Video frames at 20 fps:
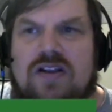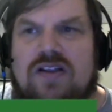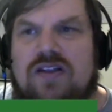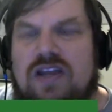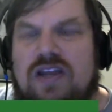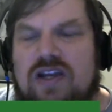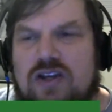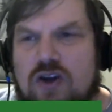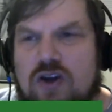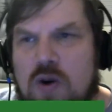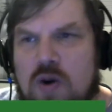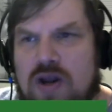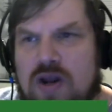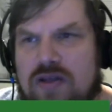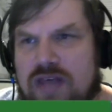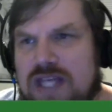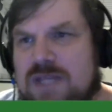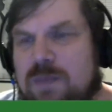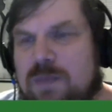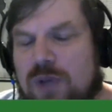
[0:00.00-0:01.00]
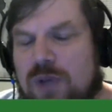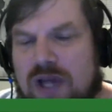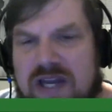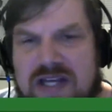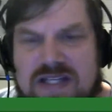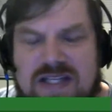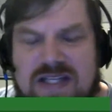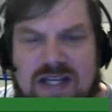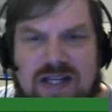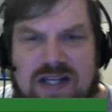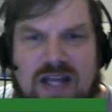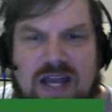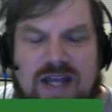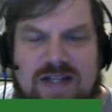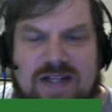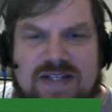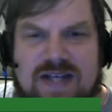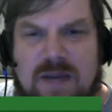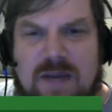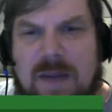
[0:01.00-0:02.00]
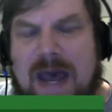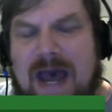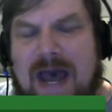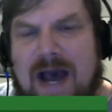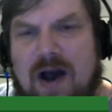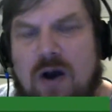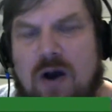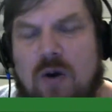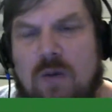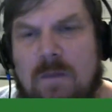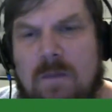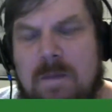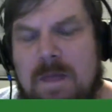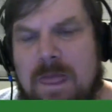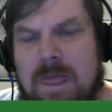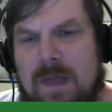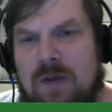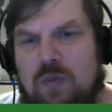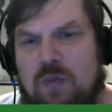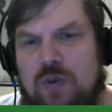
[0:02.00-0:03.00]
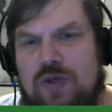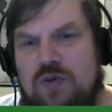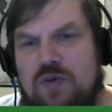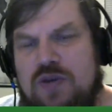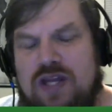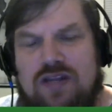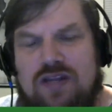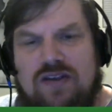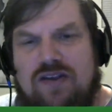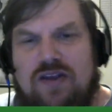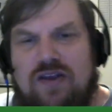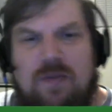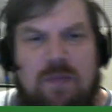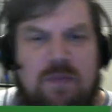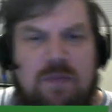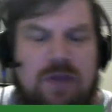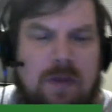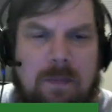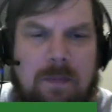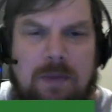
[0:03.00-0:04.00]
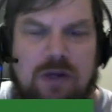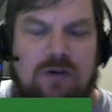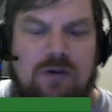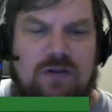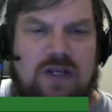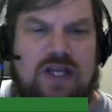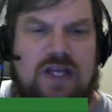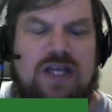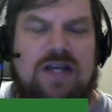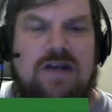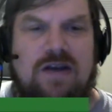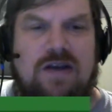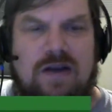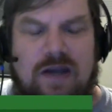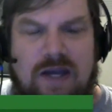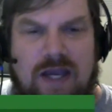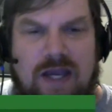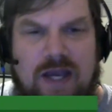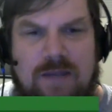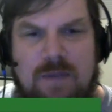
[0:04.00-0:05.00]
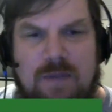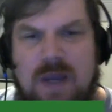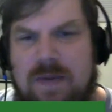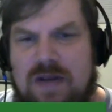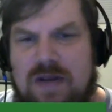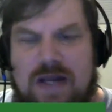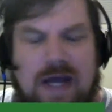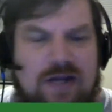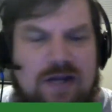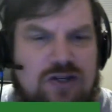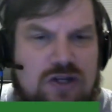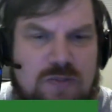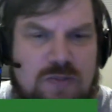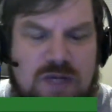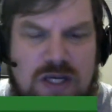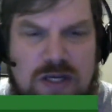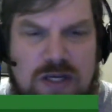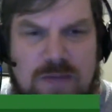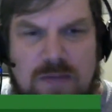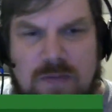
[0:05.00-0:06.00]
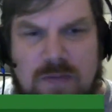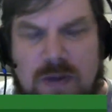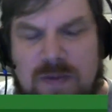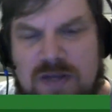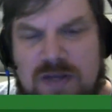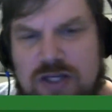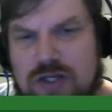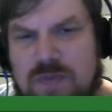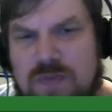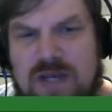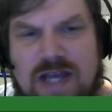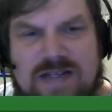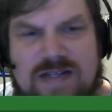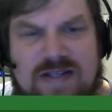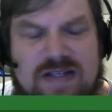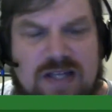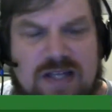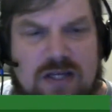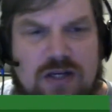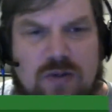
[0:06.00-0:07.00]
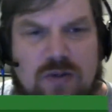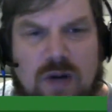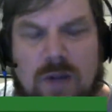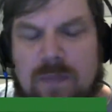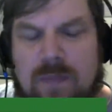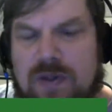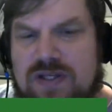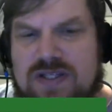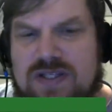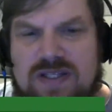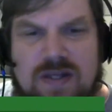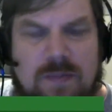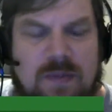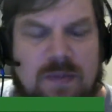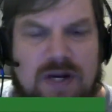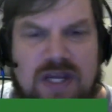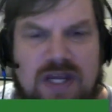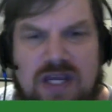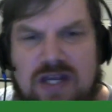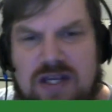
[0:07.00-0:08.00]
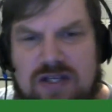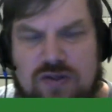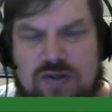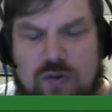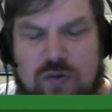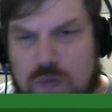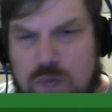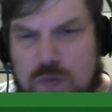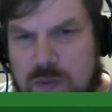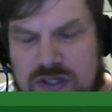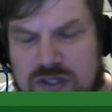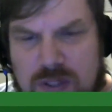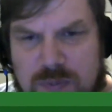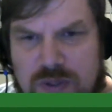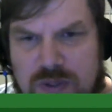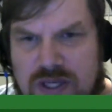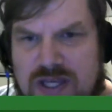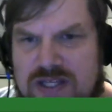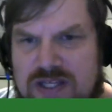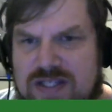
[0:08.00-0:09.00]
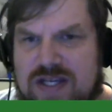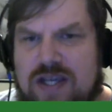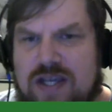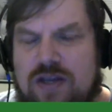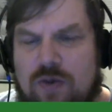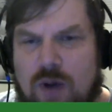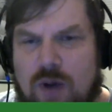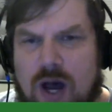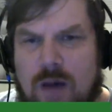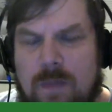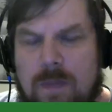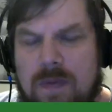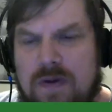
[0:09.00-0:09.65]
go to this place, and somehow when you get to the building, maybe Jimmy hasn't set you up, but somebody in his group or something has set you up,